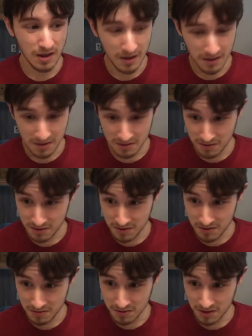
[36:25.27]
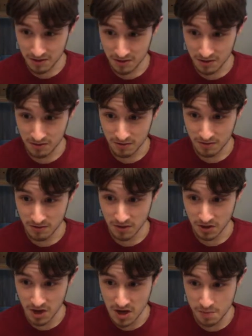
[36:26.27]
And they're like,
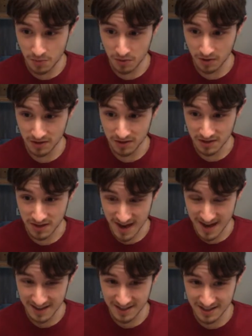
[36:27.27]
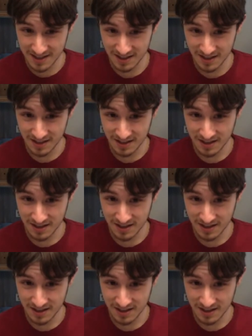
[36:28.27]
they put that